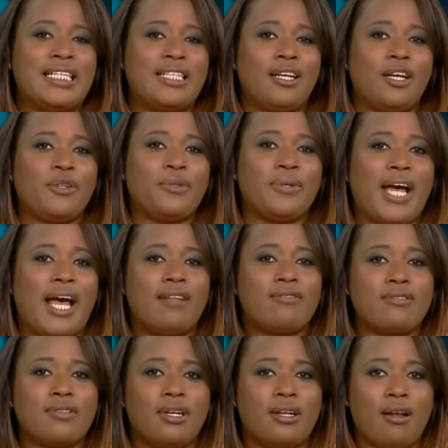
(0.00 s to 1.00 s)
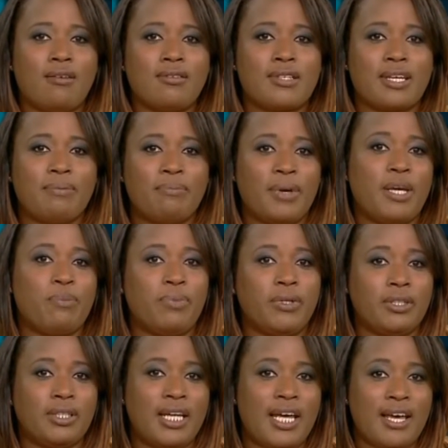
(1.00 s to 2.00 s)
The local council are asking
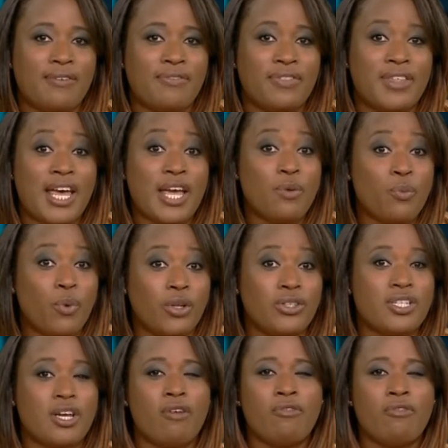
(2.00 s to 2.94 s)
people if they want